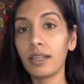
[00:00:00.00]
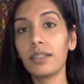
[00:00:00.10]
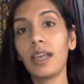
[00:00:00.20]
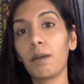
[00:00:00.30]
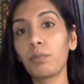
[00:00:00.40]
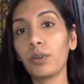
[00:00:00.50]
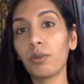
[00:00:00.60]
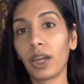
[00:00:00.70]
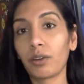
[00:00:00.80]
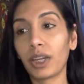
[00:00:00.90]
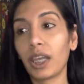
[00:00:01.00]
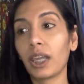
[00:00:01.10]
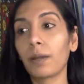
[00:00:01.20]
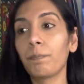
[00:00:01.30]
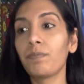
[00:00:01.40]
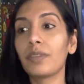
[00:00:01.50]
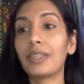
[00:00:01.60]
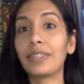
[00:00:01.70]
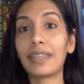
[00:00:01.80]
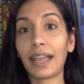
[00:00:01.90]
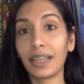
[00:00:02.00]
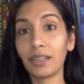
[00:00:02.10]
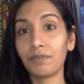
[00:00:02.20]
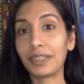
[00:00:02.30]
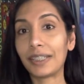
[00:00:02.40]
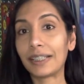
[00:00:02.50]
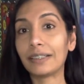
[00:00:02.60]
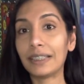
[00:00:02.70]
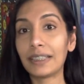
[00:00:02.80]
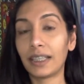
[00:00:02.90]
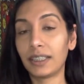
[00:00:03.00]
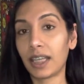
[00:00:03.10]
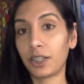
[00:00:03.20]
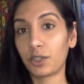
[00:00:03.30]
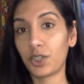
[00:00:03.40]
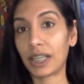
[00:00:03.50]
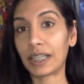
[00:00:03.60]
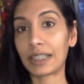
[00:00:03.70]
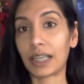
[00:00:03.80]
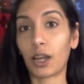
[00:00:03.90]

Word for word: temporary negative and ill intent energies that